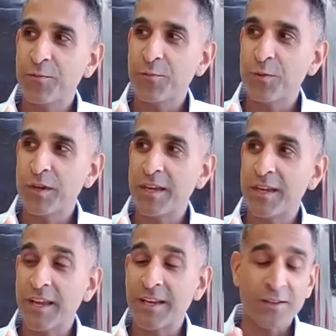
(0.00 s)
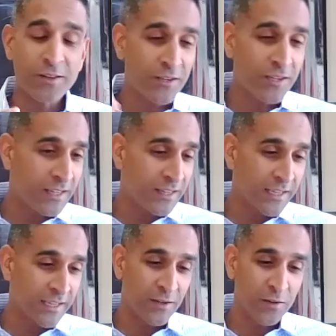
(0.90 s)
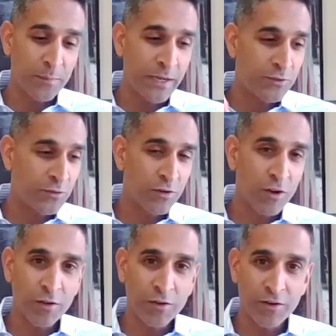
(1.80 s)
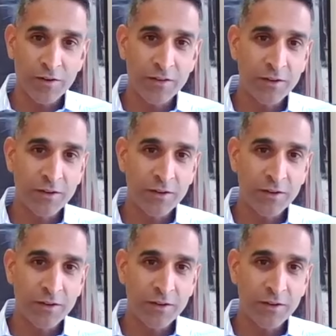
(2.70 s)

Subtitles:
you look at like, you know, the petrodollar,